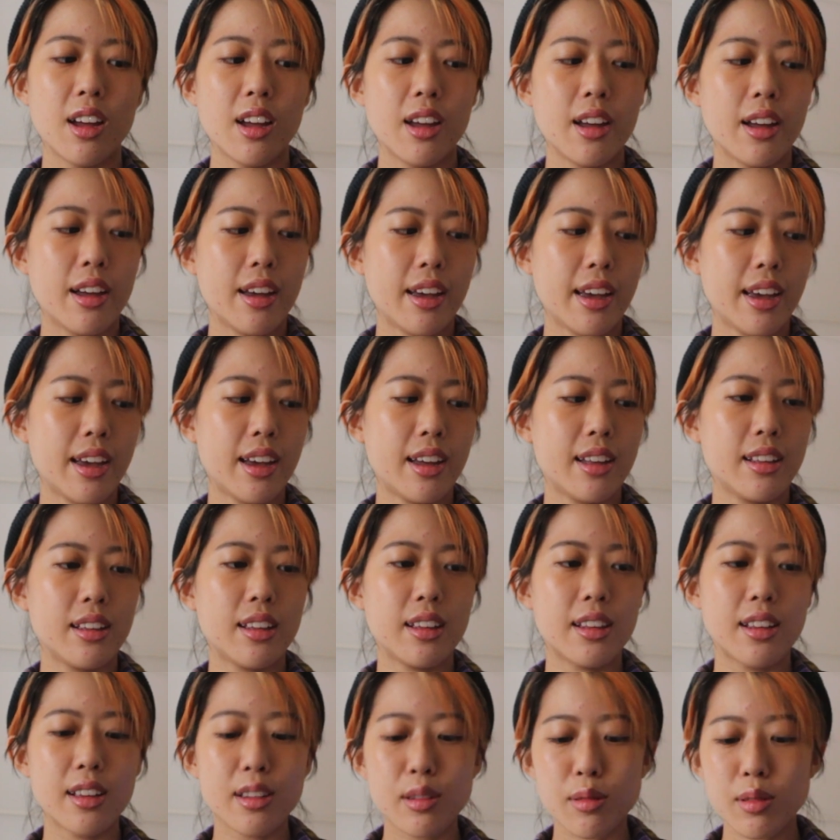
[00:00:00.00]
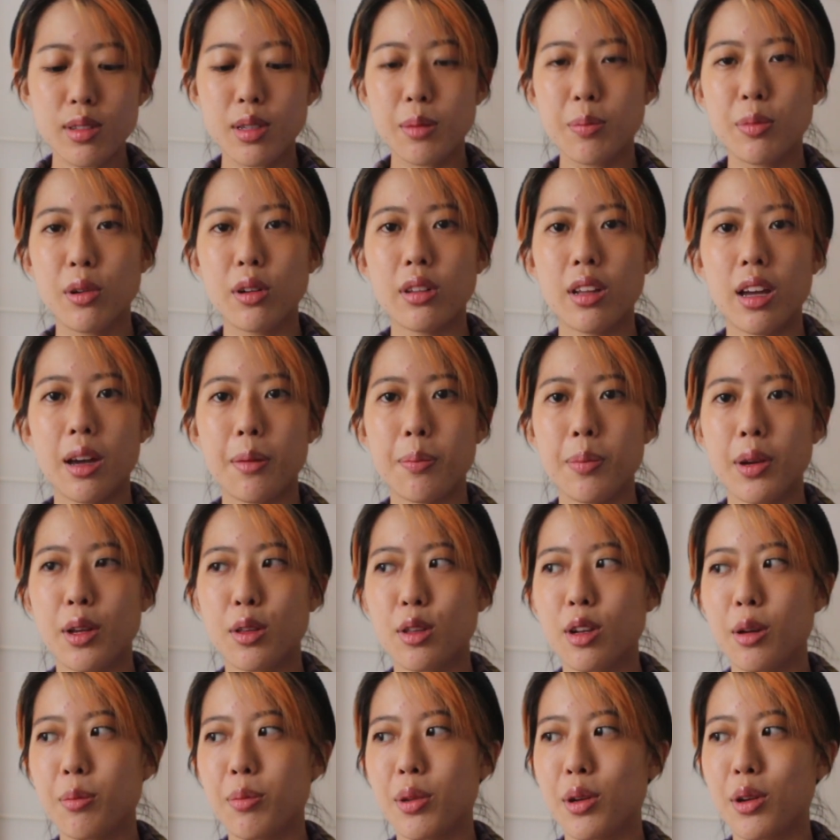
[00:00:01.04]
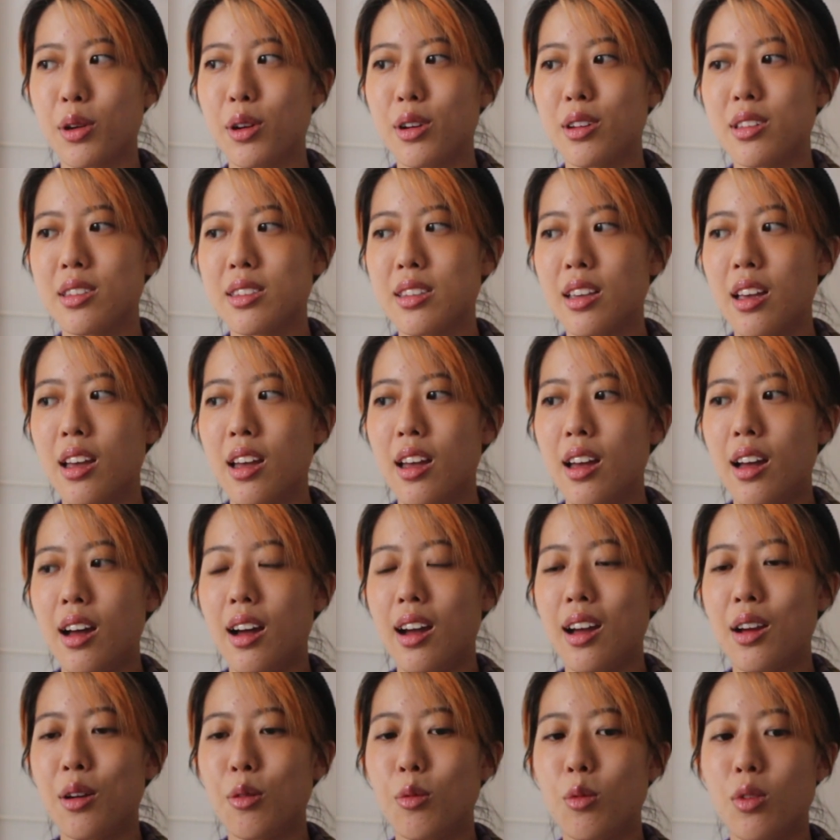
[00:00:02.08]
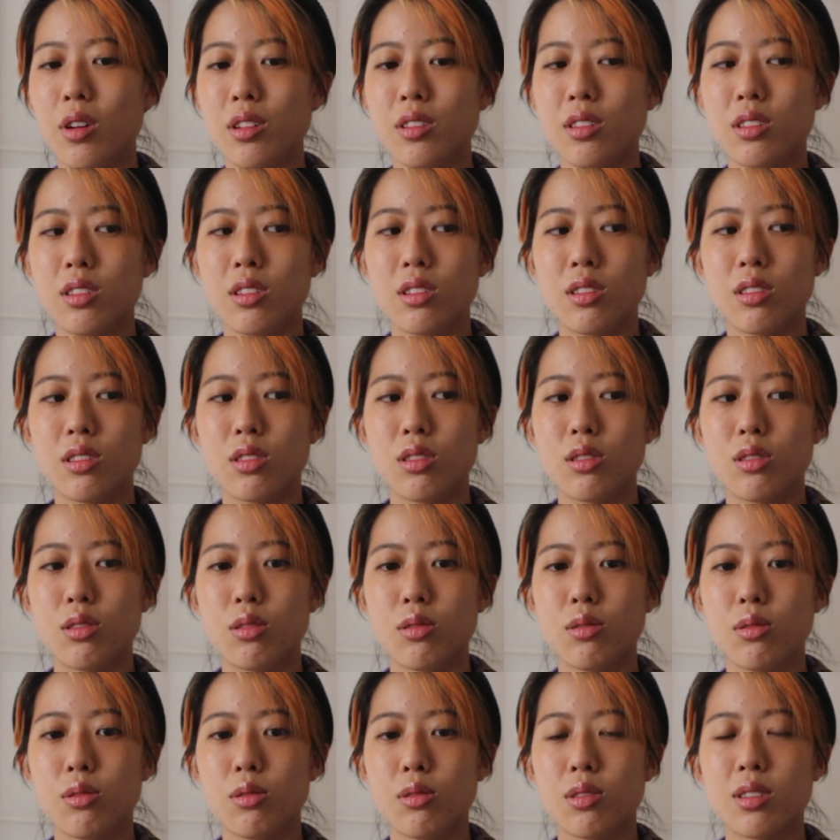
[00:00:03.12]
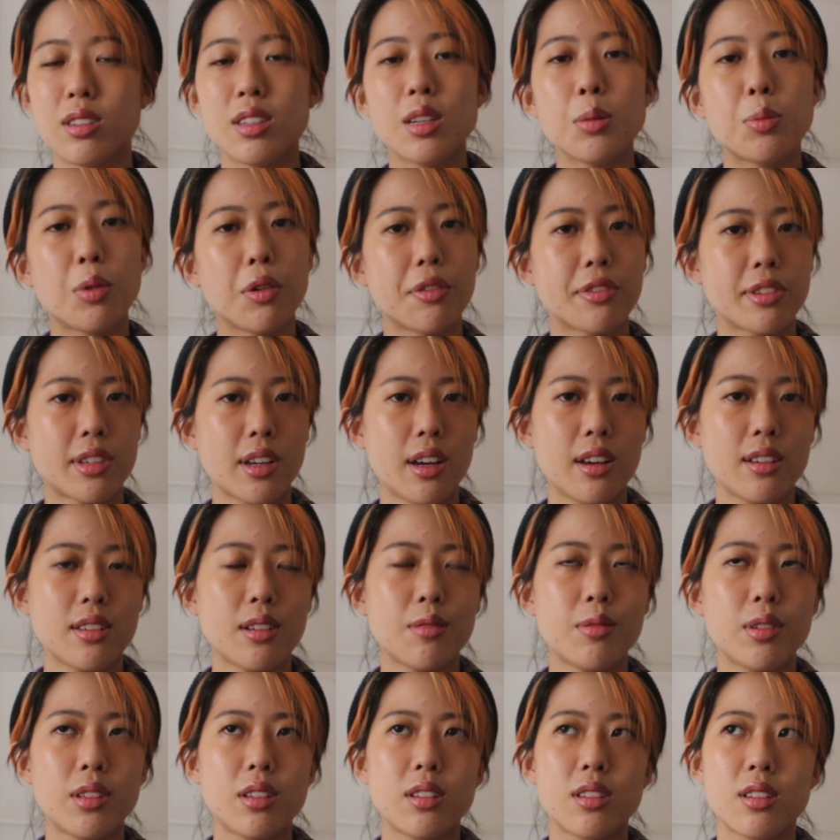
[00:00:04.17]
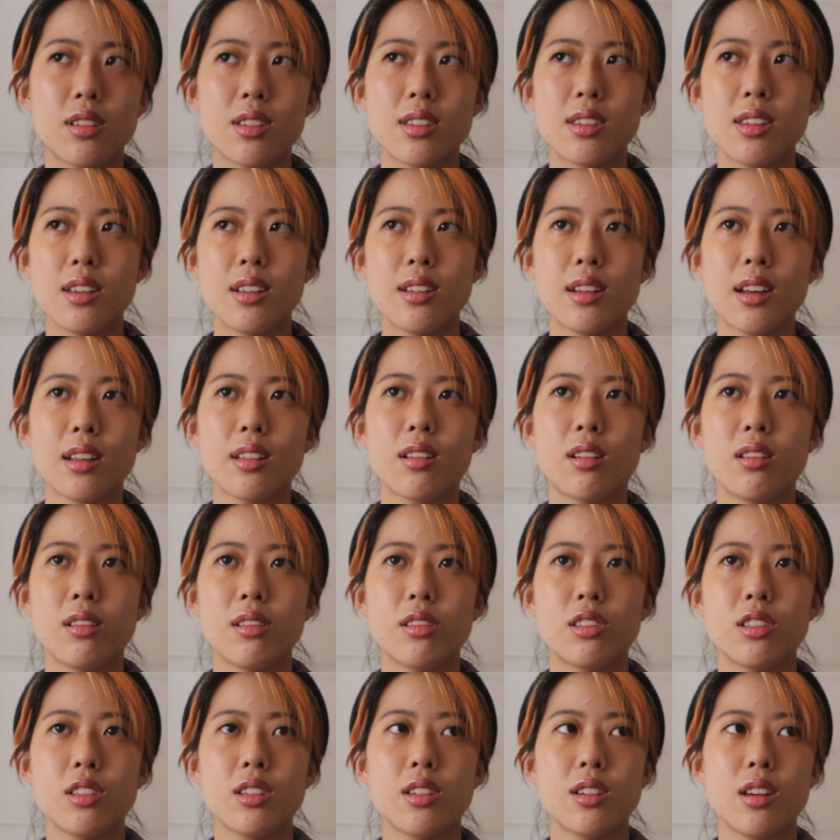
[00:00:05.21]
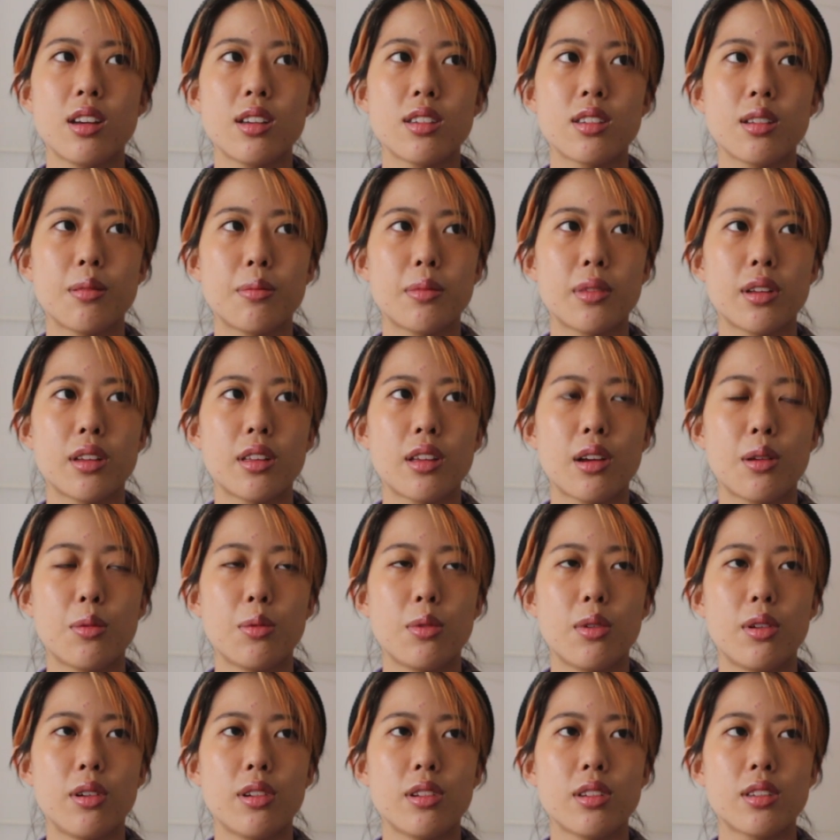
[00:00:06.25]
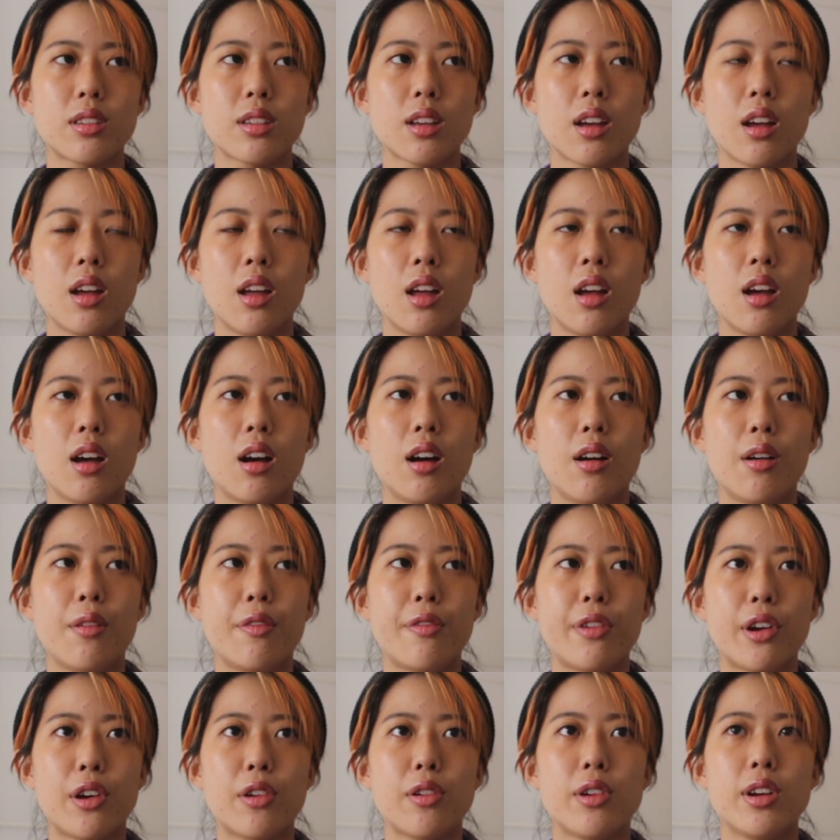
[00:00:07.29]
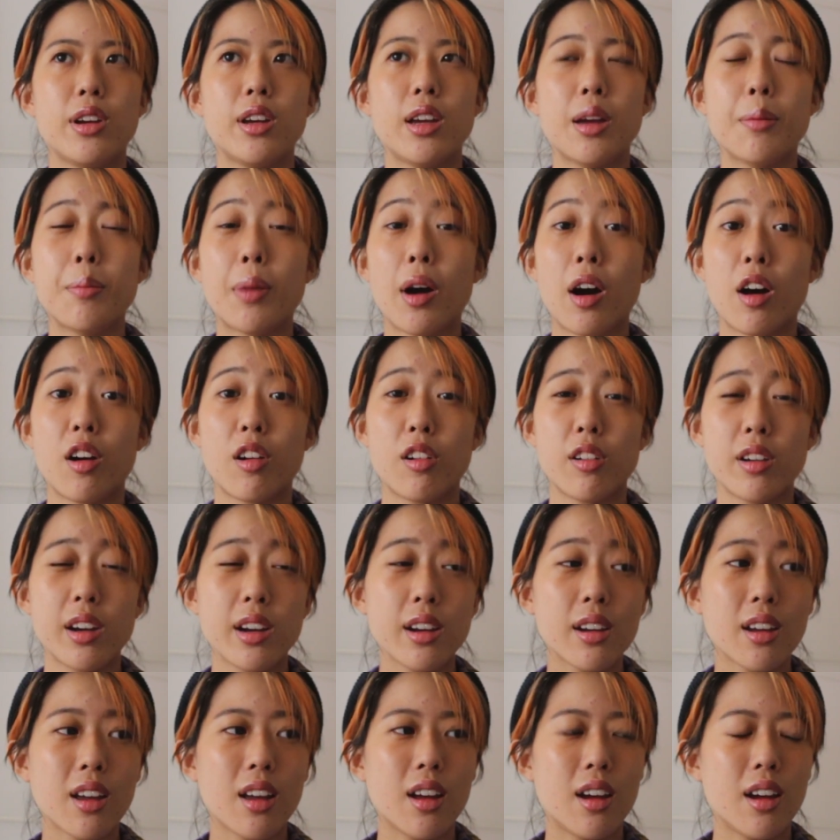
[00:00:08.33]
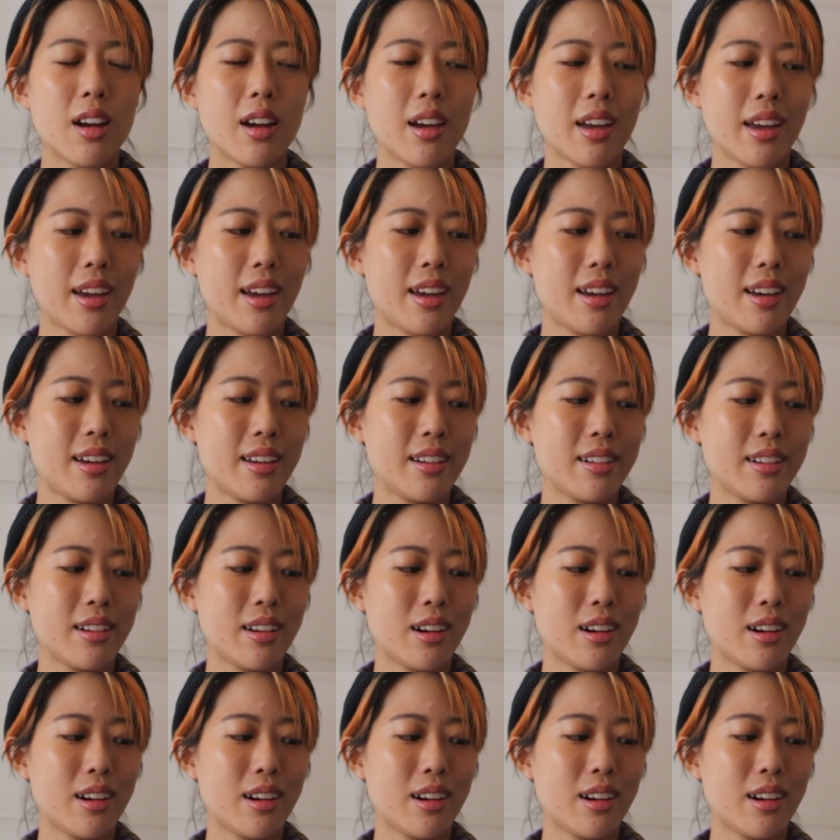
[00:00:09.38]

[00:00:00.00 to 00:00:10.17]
And this was a book that I picked up because I wanted to see both sides. I wanted to see technology as something that was very empowering, and